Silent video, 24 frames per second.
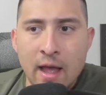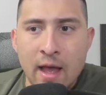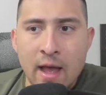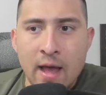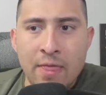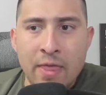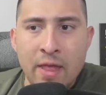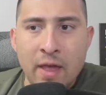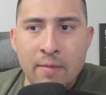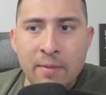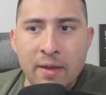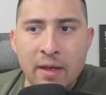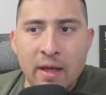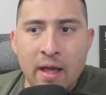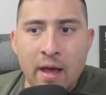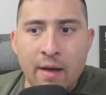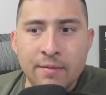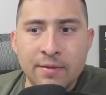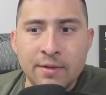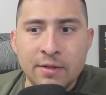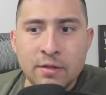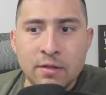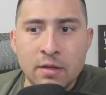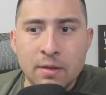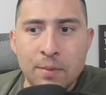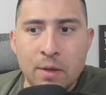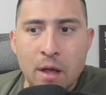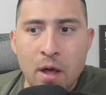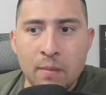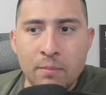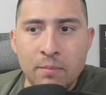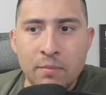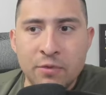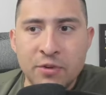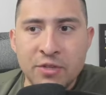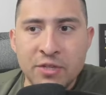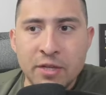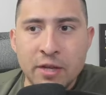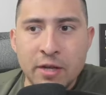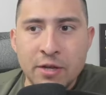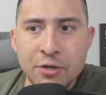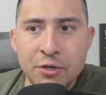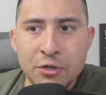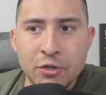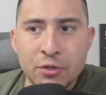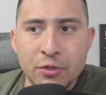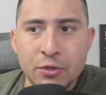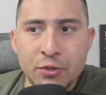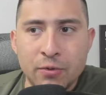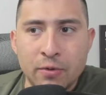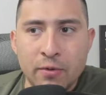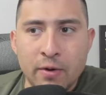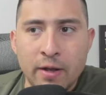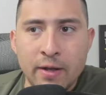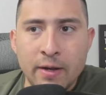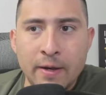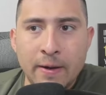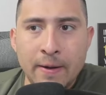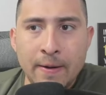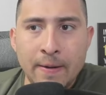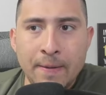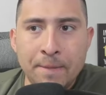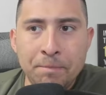And they've been having some conversations, right?